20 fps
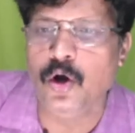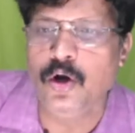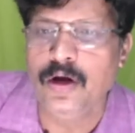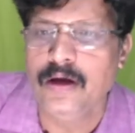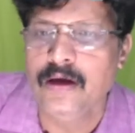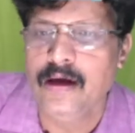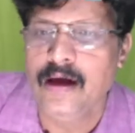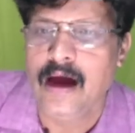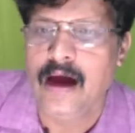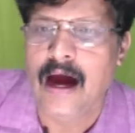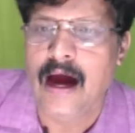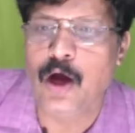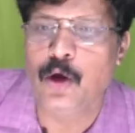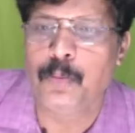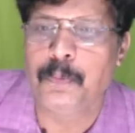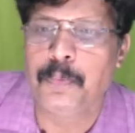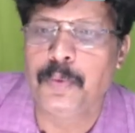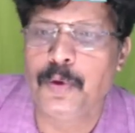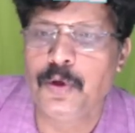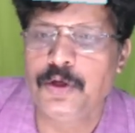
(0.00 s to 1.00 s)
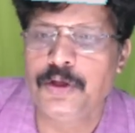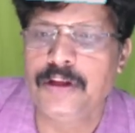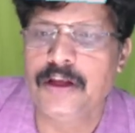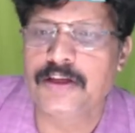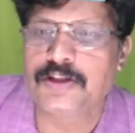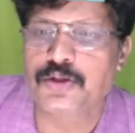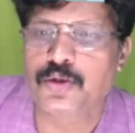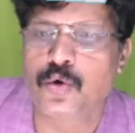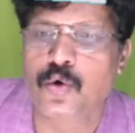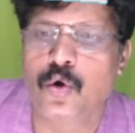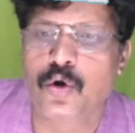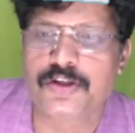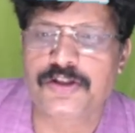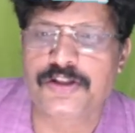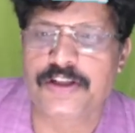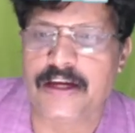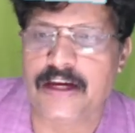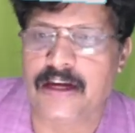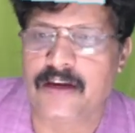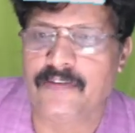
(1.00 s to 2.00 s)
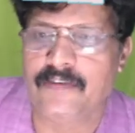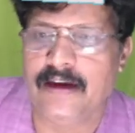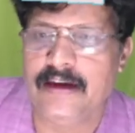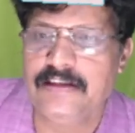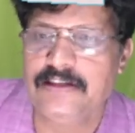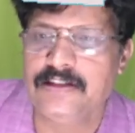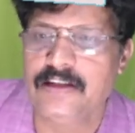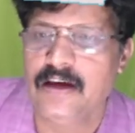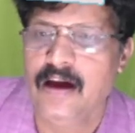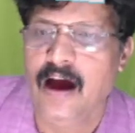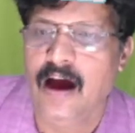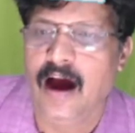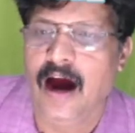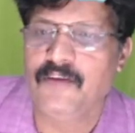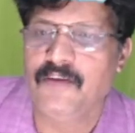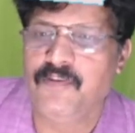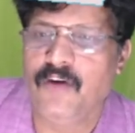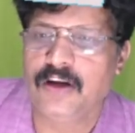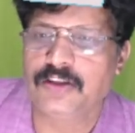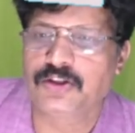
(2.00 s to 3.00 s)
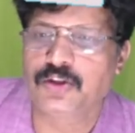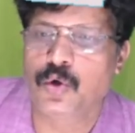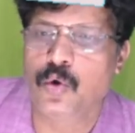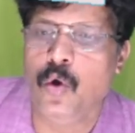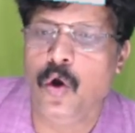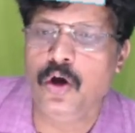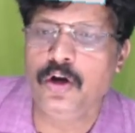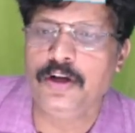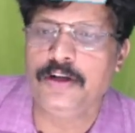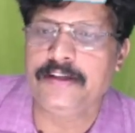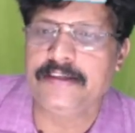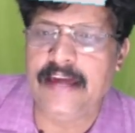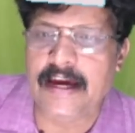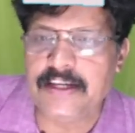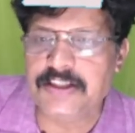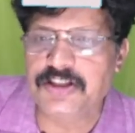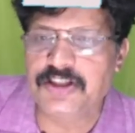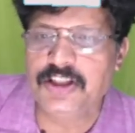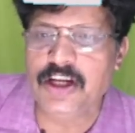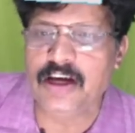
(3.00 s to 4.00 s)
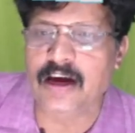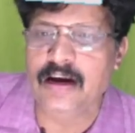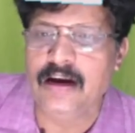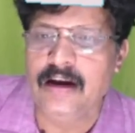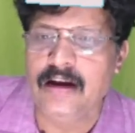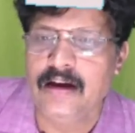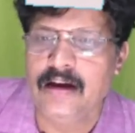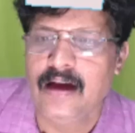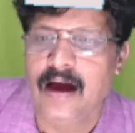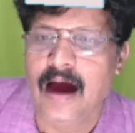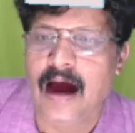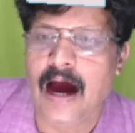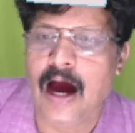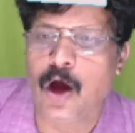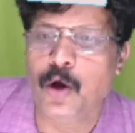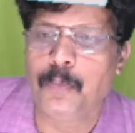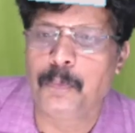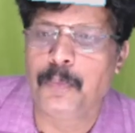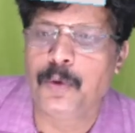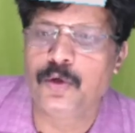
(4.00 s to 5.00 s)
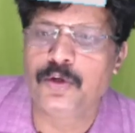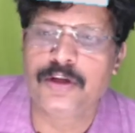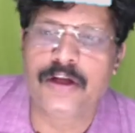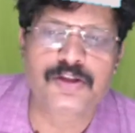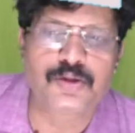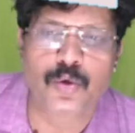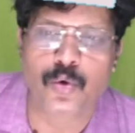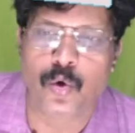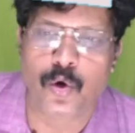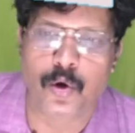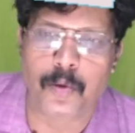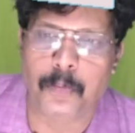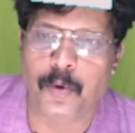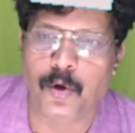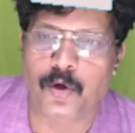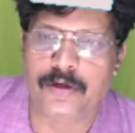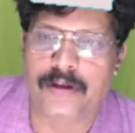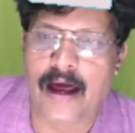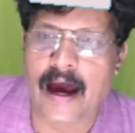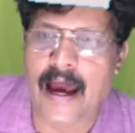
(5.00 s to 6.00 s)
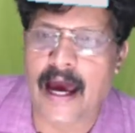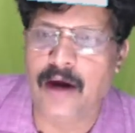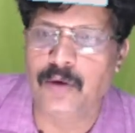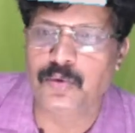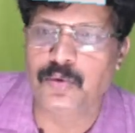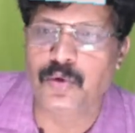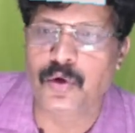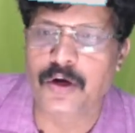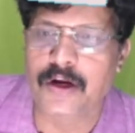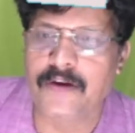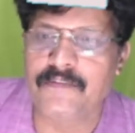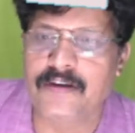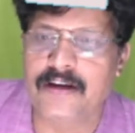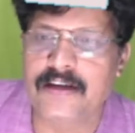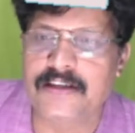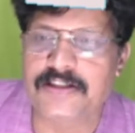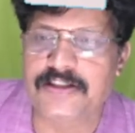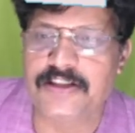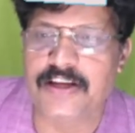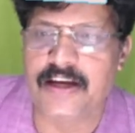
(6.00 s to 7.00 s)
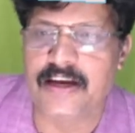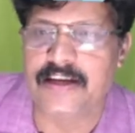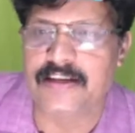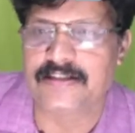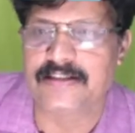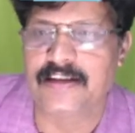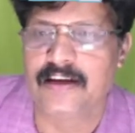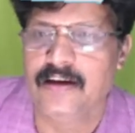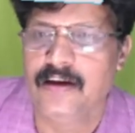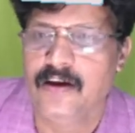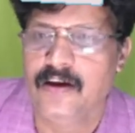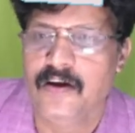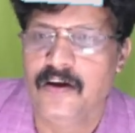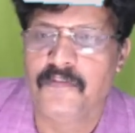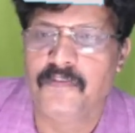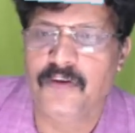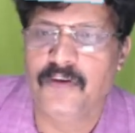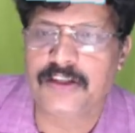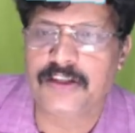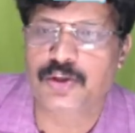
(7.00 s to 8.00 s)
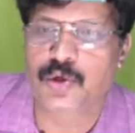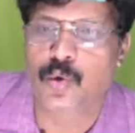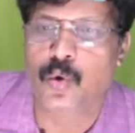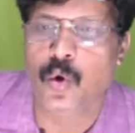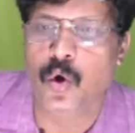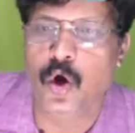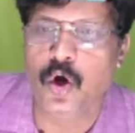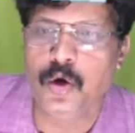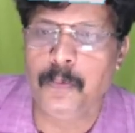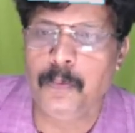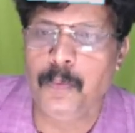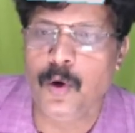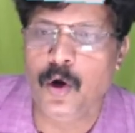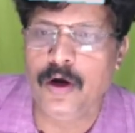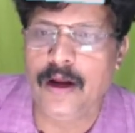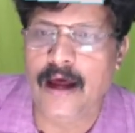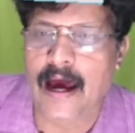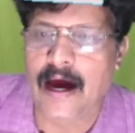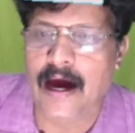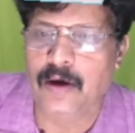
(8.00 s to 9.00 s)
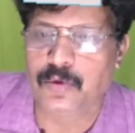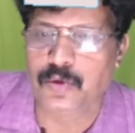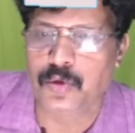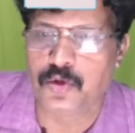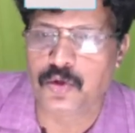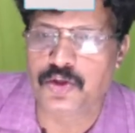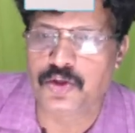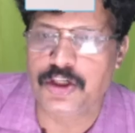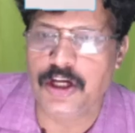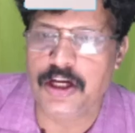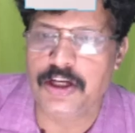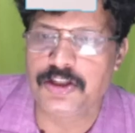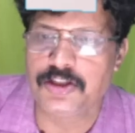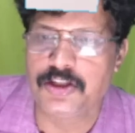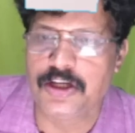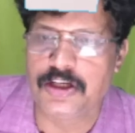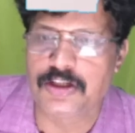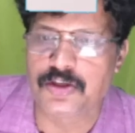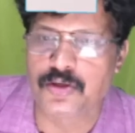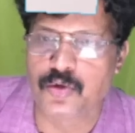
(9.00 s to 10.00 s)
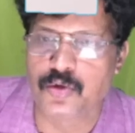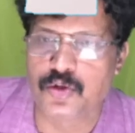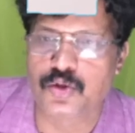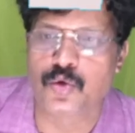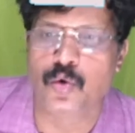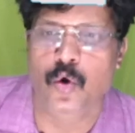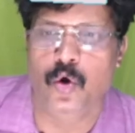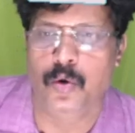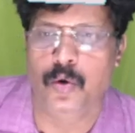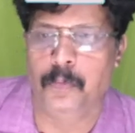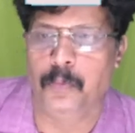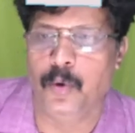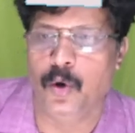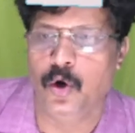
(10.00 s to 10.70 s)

I have put the score sequence, and for score texture, I have put the scoreboard. I have to reverse this. For scoreboard, I have to change this to scoreboard,